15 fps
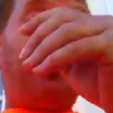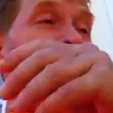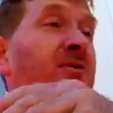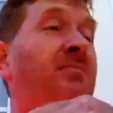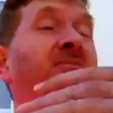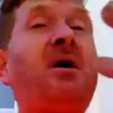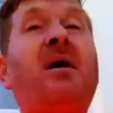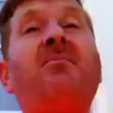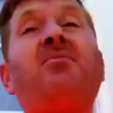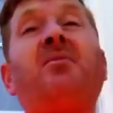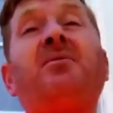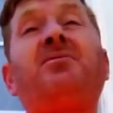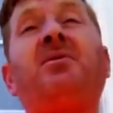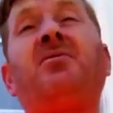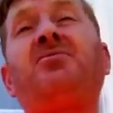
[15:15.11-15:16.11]
sometimes
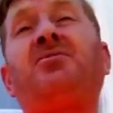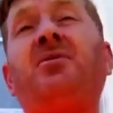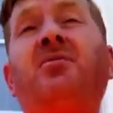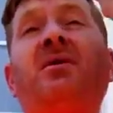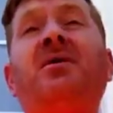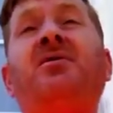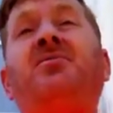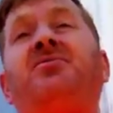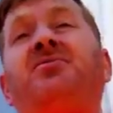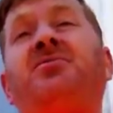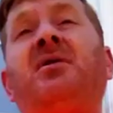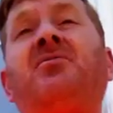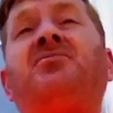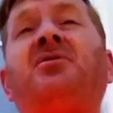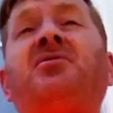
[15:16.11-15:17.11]
what they'll do is
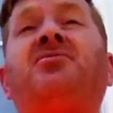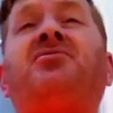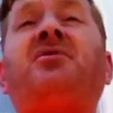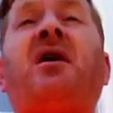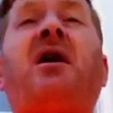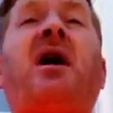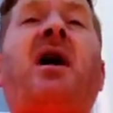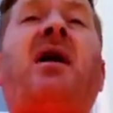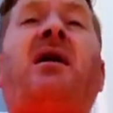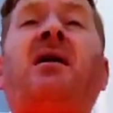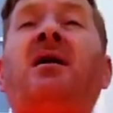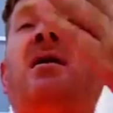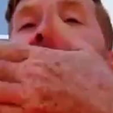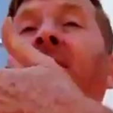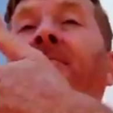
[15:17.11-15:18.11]
they'll just say, hey,
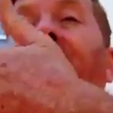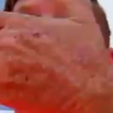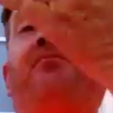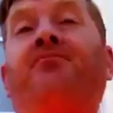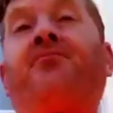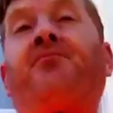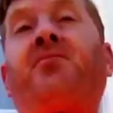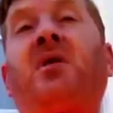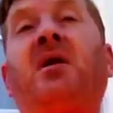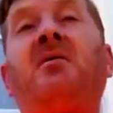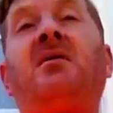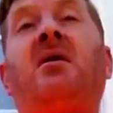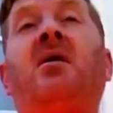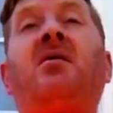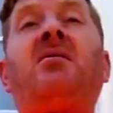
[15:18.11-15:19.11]

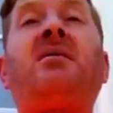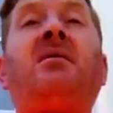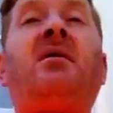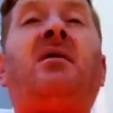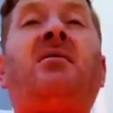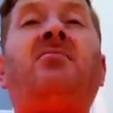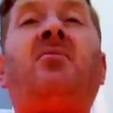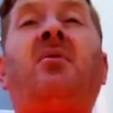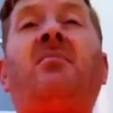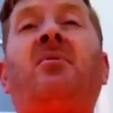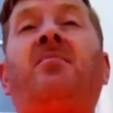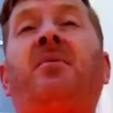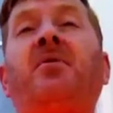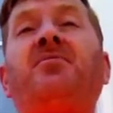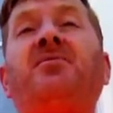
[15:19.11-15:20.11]
our
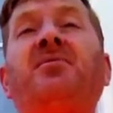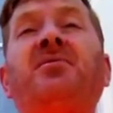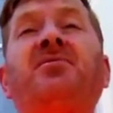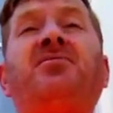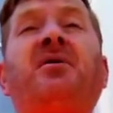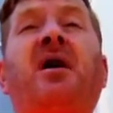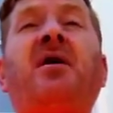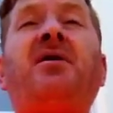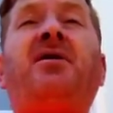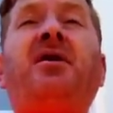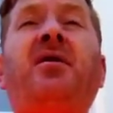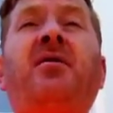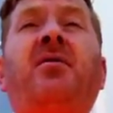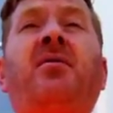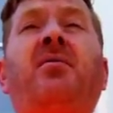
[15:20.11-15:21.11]
normal person is not
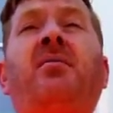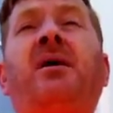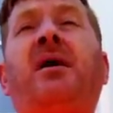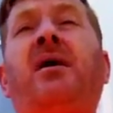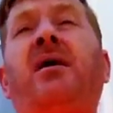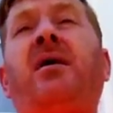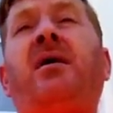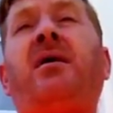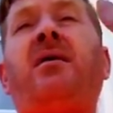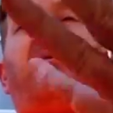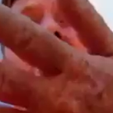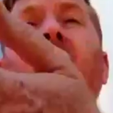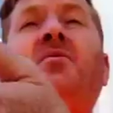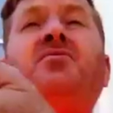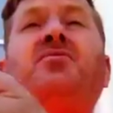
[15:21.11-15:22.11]
here,
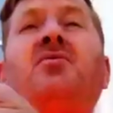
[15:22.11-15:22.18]
and would